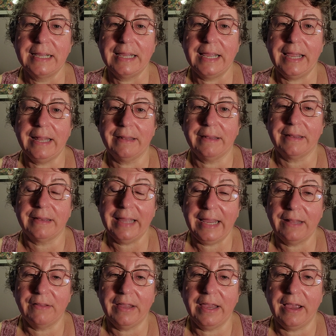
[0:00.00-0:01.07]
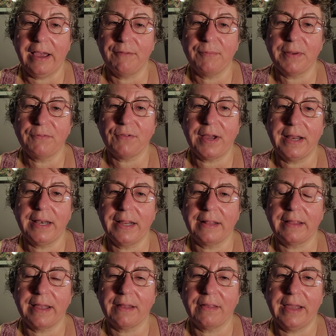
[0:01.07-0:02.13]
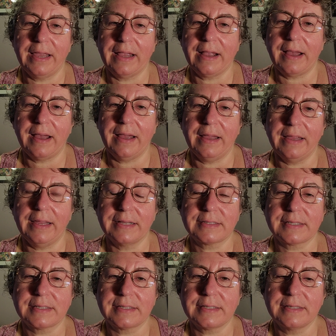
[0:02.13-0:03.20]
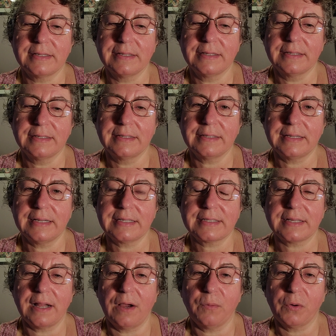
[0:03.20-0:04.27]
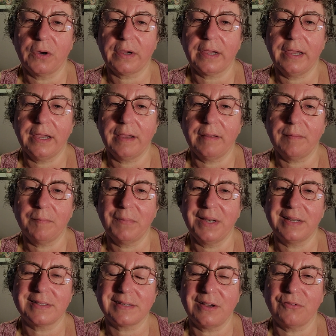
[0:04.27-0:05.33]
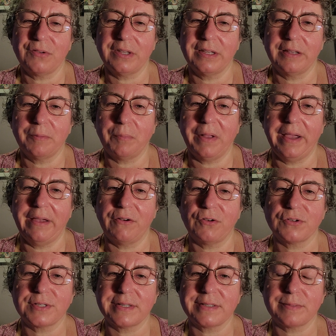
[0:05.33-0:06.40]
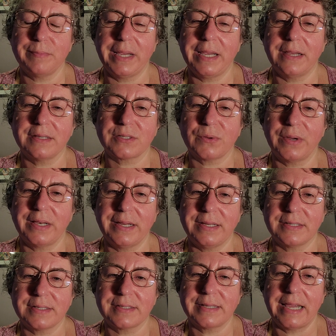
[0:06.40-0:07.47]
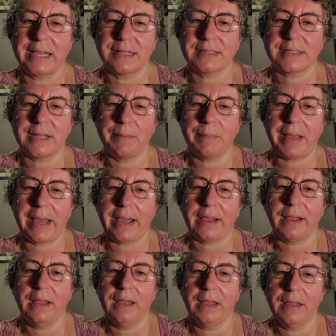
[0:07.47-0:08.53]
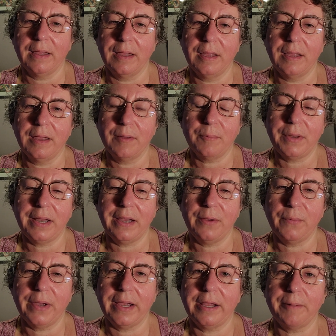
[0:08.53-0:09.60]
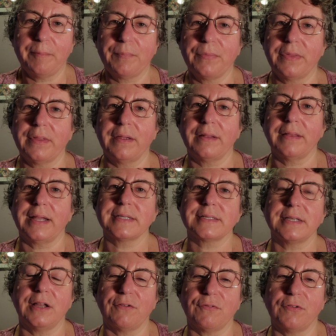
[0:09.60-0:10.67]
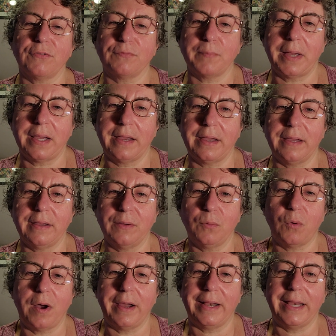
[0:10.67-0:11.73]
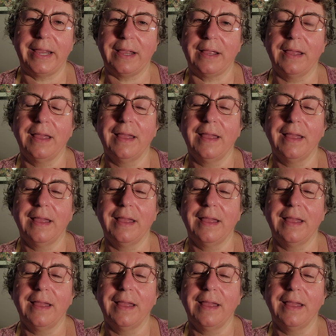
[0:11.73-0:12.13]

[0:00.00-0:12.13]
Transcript: and lately I've been finding that, like, it's not working, but it's not really the planners, it's me, so I need to take a step back. But anyway, that's enough of my whining.